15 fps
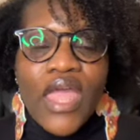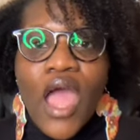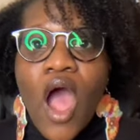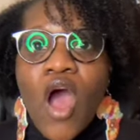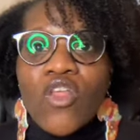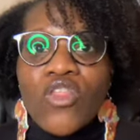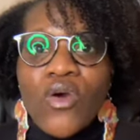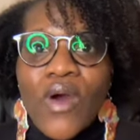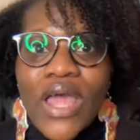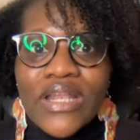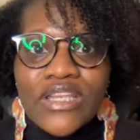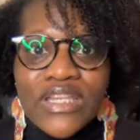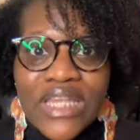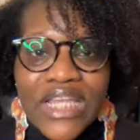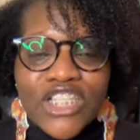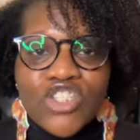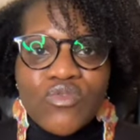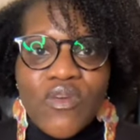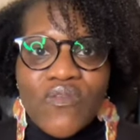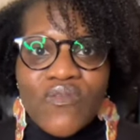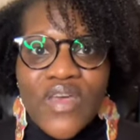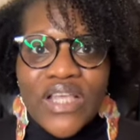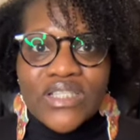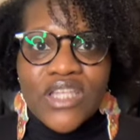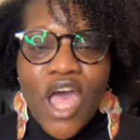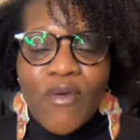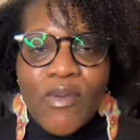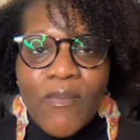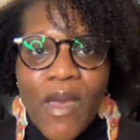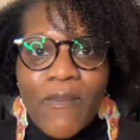although I need to invest
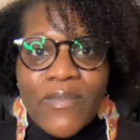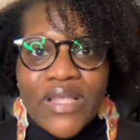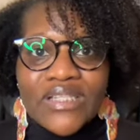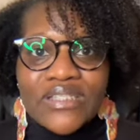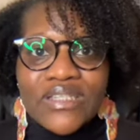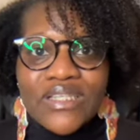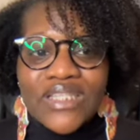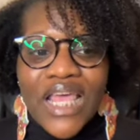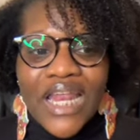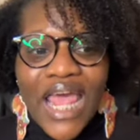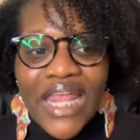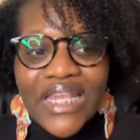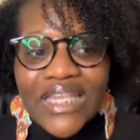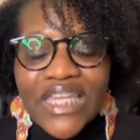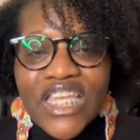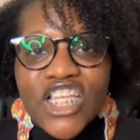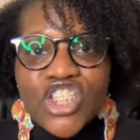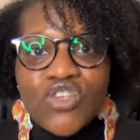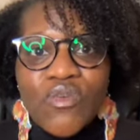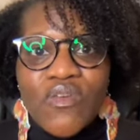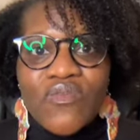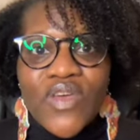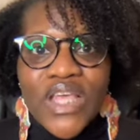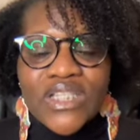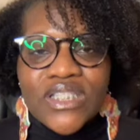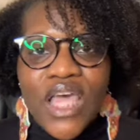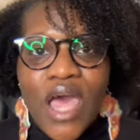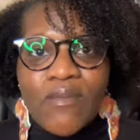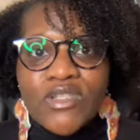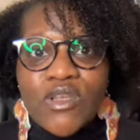time in my business and I need to invest
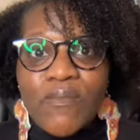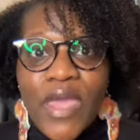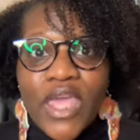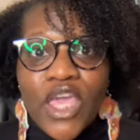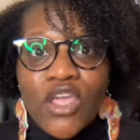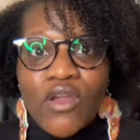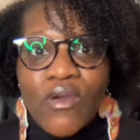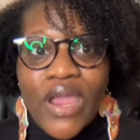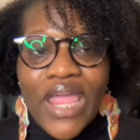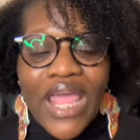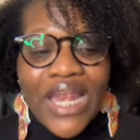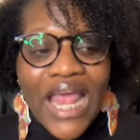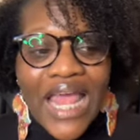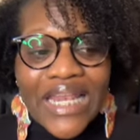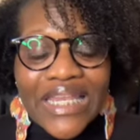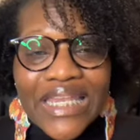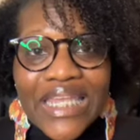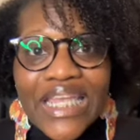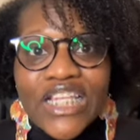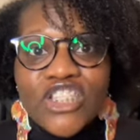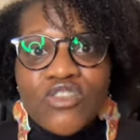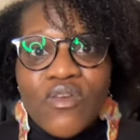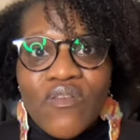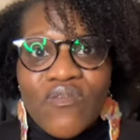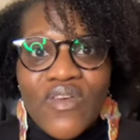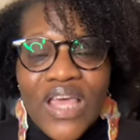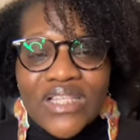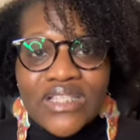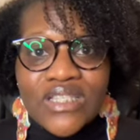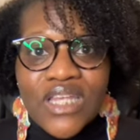time to make it great and I need to
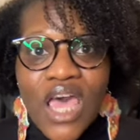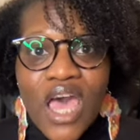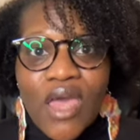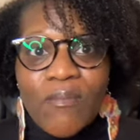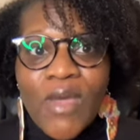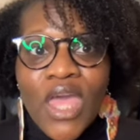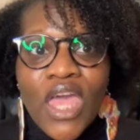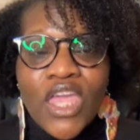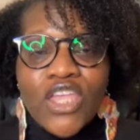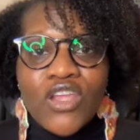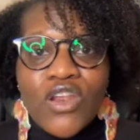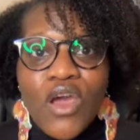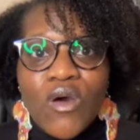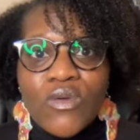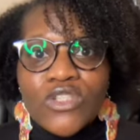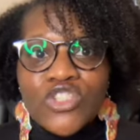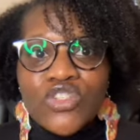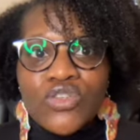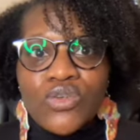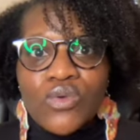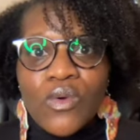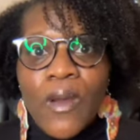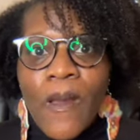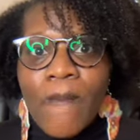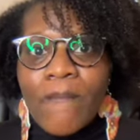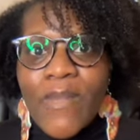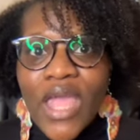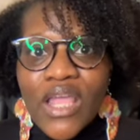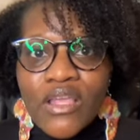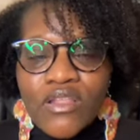invest time, you know, to
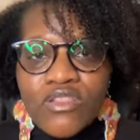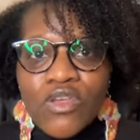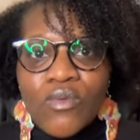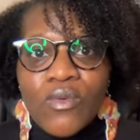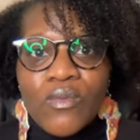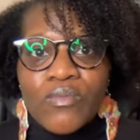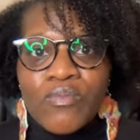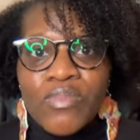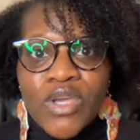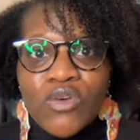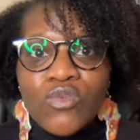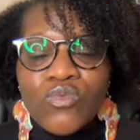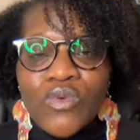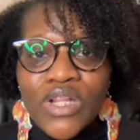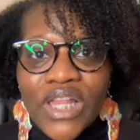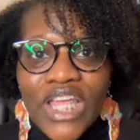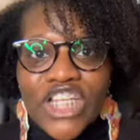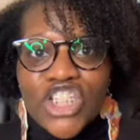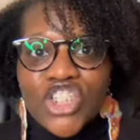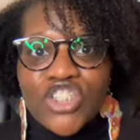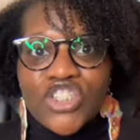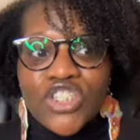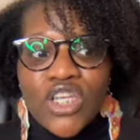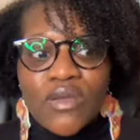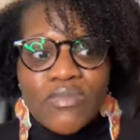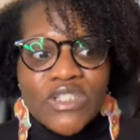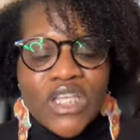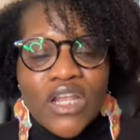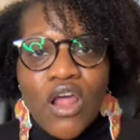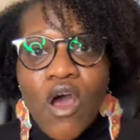make the build
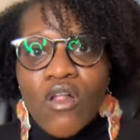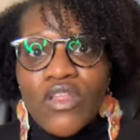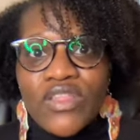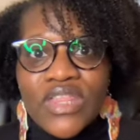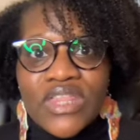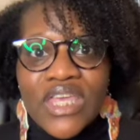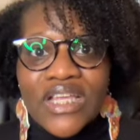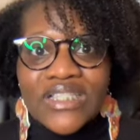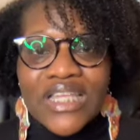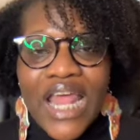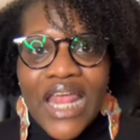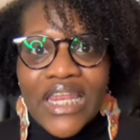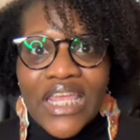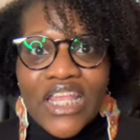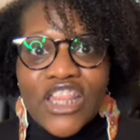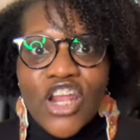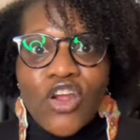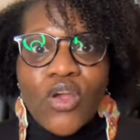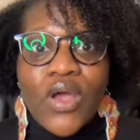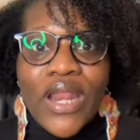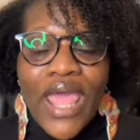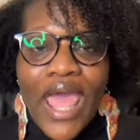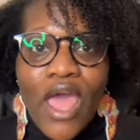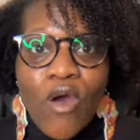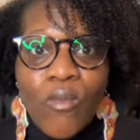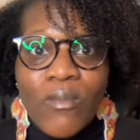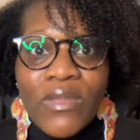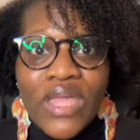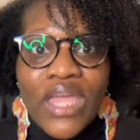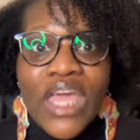relationships and all of the things that I need that are going to help
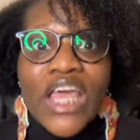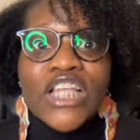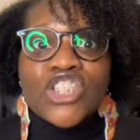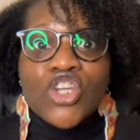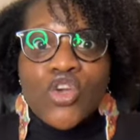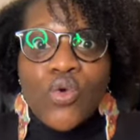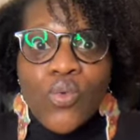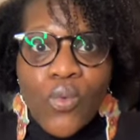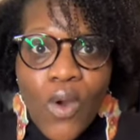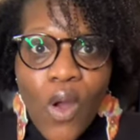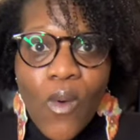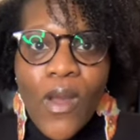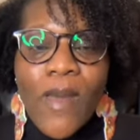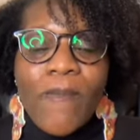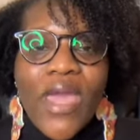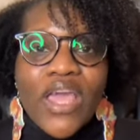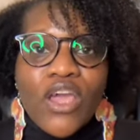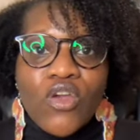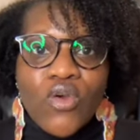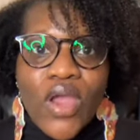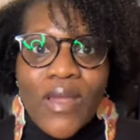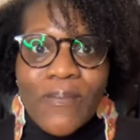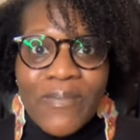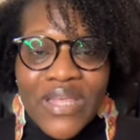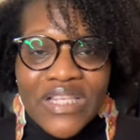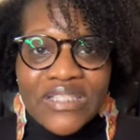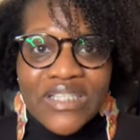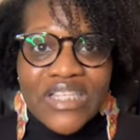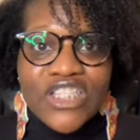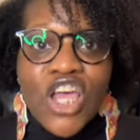me to grow and make a great
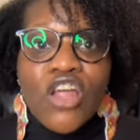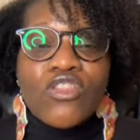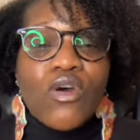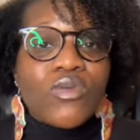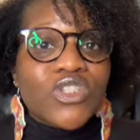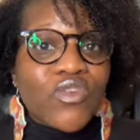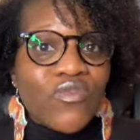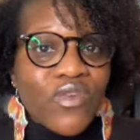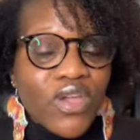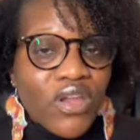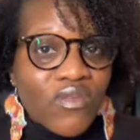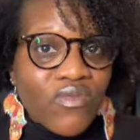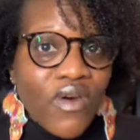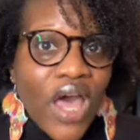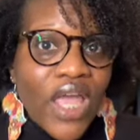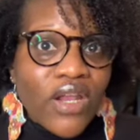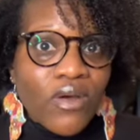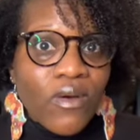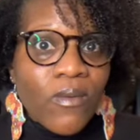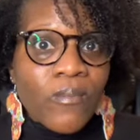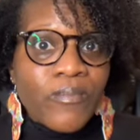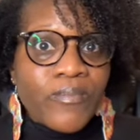business, those are very vital.